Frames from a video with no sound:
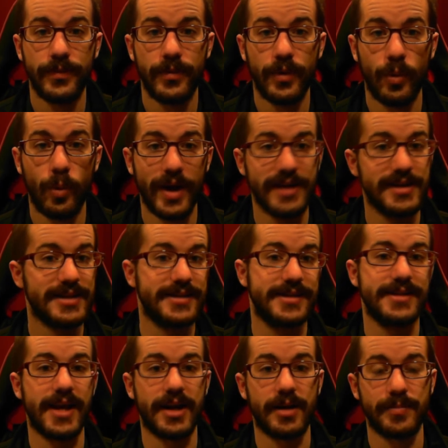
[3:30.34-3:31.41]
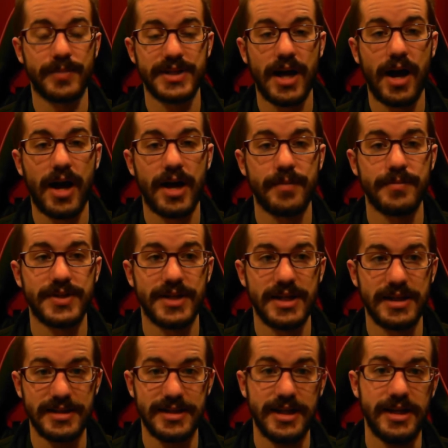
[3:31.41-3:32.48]
when to set up times
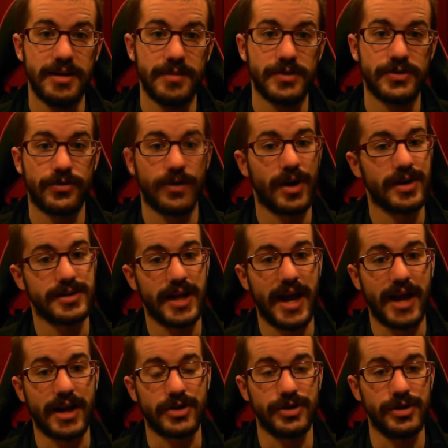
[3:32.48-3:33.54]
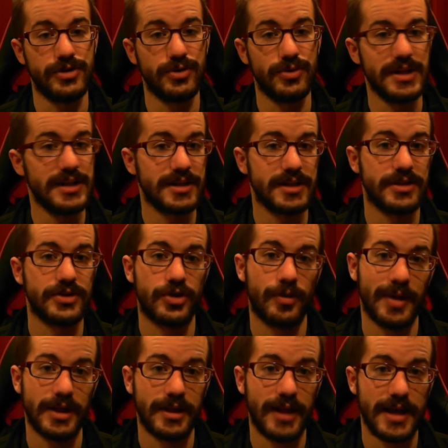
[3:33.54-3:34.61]
in Teams for us to actually do these
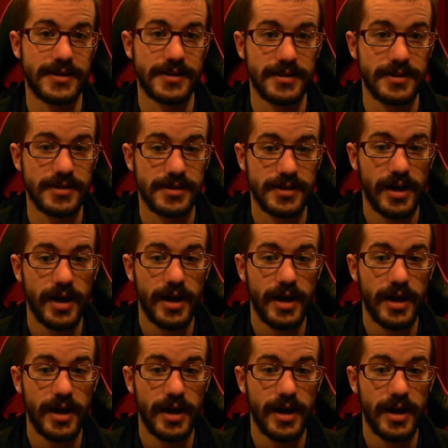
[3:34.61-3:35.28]
instrument lessons.